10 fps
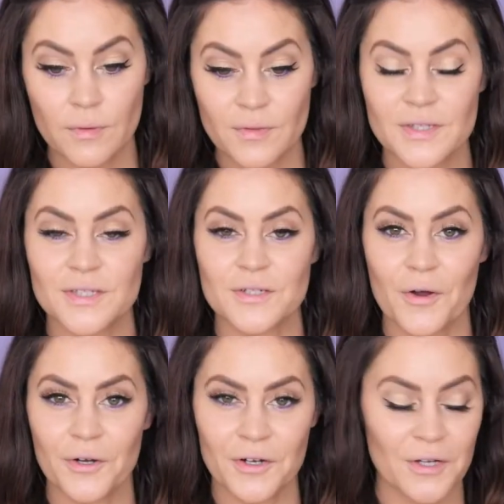this
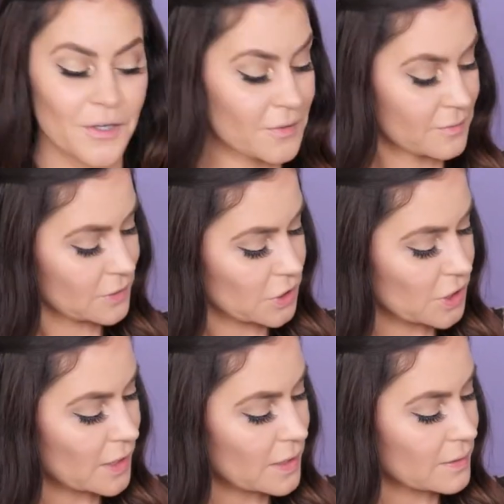darker
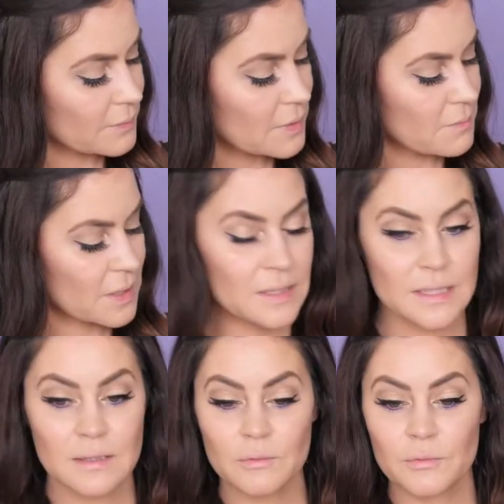shade, and I'm gonna mix
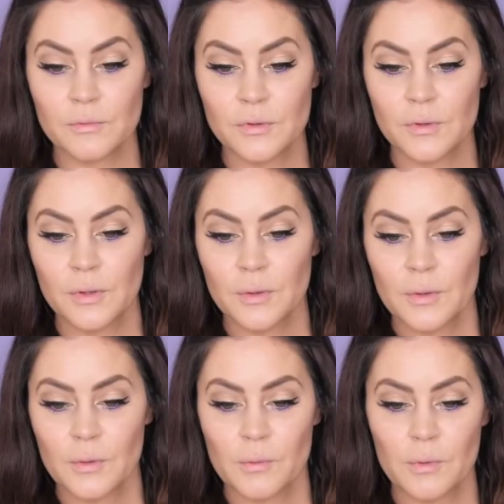it
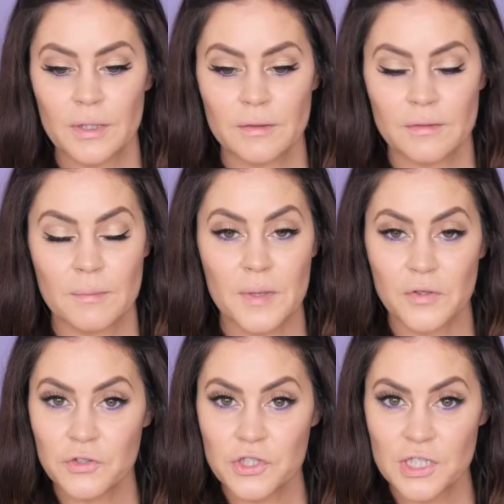with the
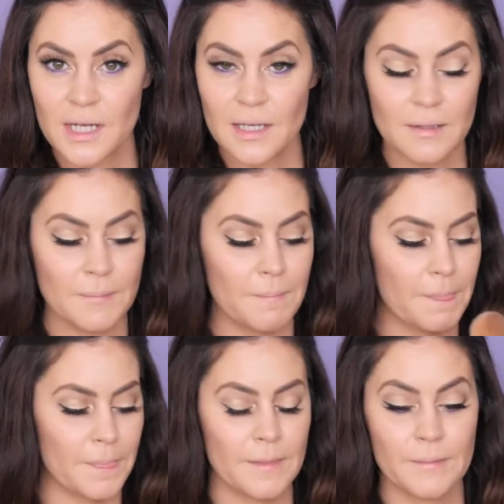middle shade.
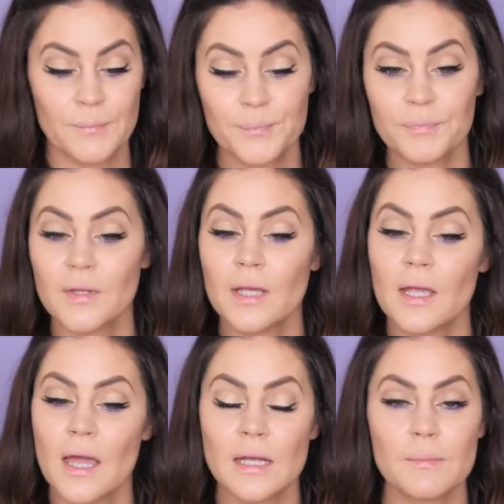
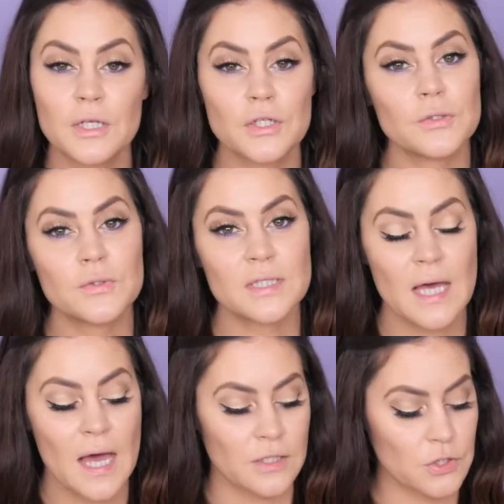And I'm gonna use
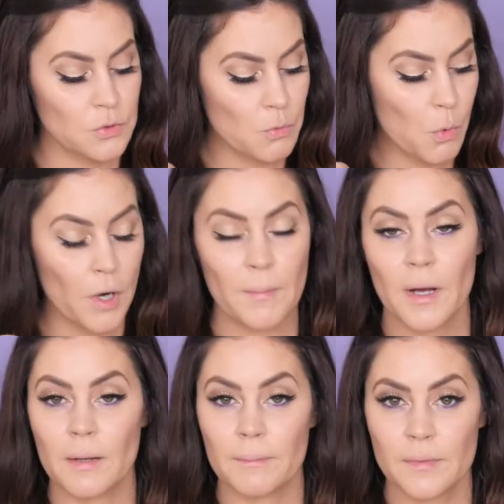that to warm
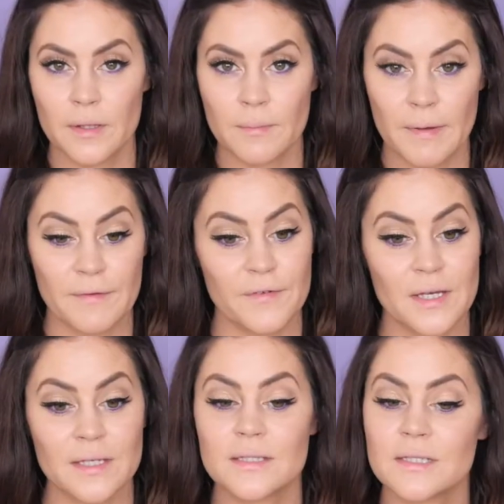up my
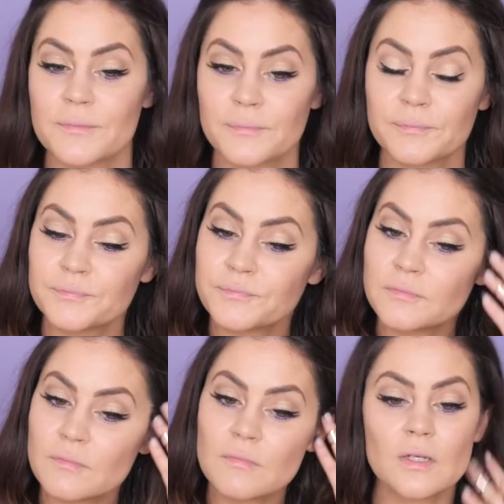face.
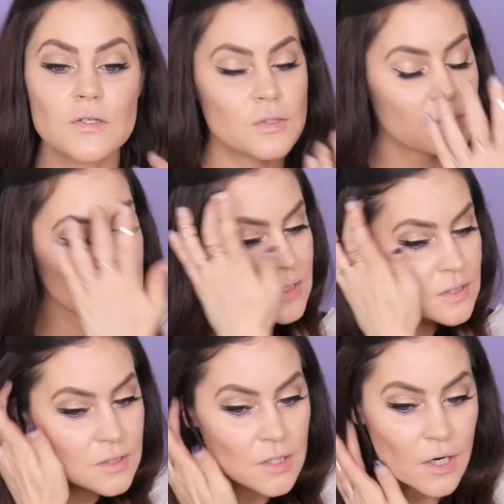So I'm gonna
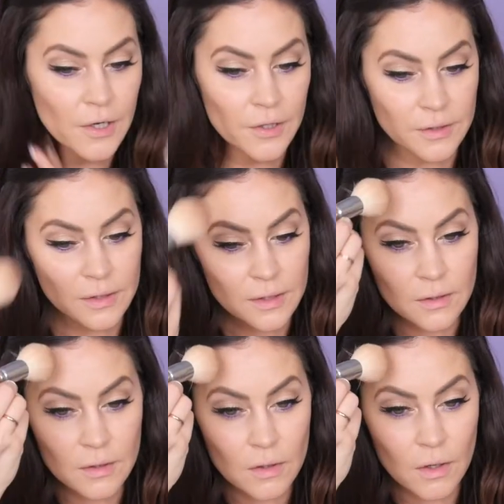start
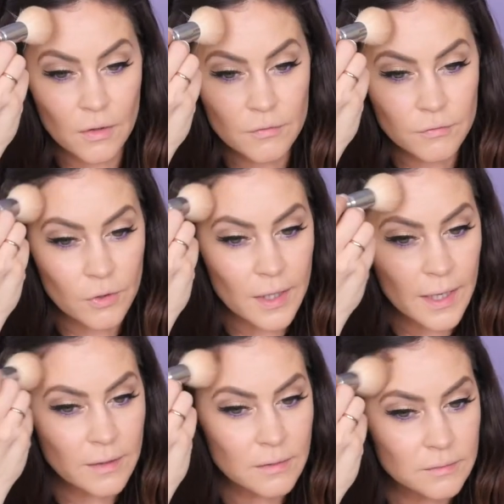on the
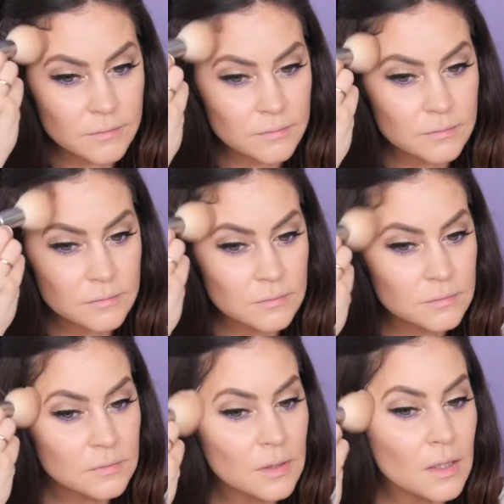forehead
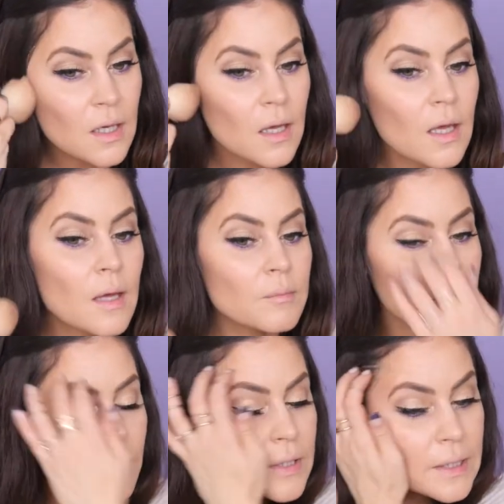and
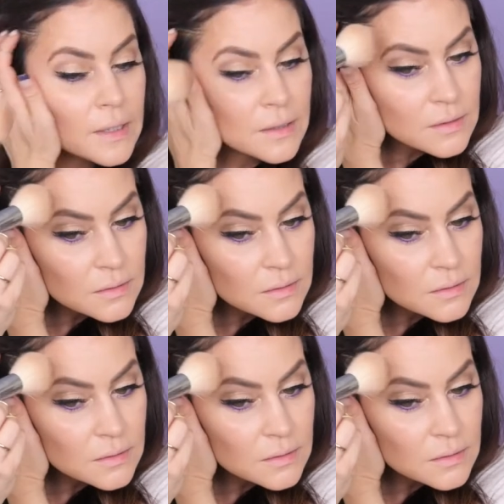bring it